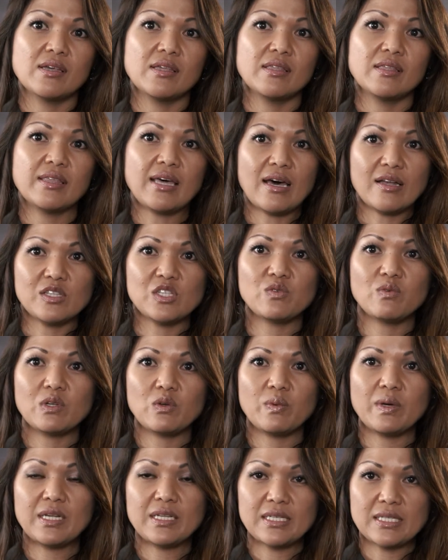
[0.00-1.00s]
That's when
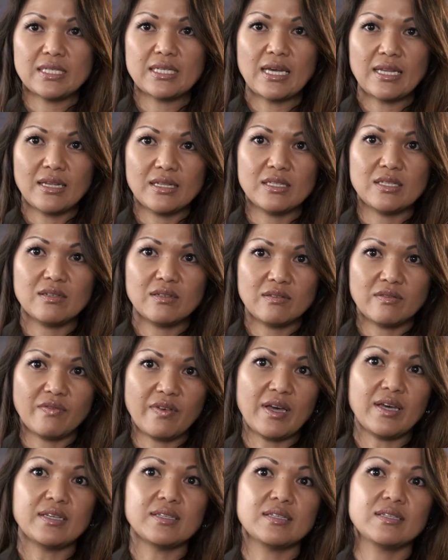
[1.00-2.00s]
we decided to
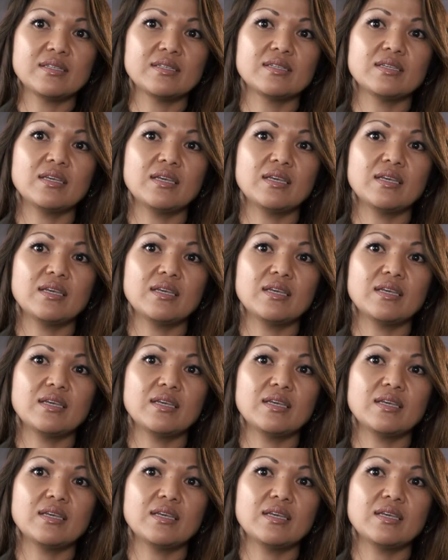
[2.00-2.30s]
invest